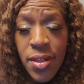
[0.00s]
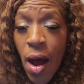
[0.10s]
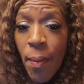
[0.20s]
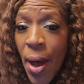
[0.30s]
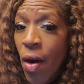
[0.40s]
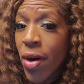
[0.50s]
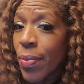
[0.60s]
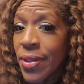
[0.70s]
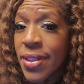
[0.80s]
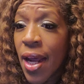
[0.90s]
Tom
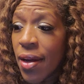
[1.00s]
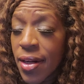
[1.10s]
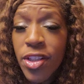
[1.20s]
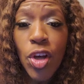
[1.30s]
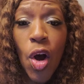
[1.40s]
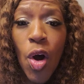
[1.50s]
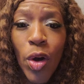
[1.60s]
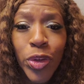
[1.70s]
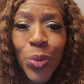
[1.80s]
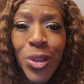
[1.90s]
Bower was telling us
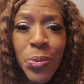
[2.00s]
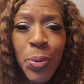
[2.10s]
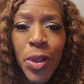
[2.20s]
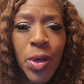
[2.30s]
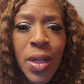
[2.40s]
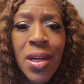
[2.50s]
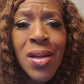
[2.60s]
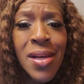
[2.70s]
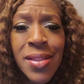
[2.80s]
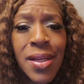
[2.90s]
all through his book, you
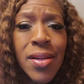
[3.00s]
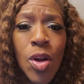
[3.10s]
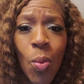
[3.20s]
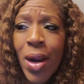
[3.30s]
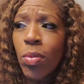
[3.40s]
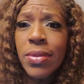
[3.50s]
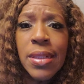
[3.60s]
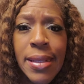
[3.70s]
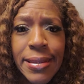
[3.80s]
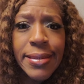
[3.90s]
didn't listen. Nobody
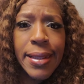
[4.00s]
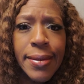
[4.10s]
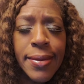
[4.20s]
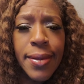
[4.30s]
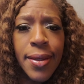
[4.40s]
was listening.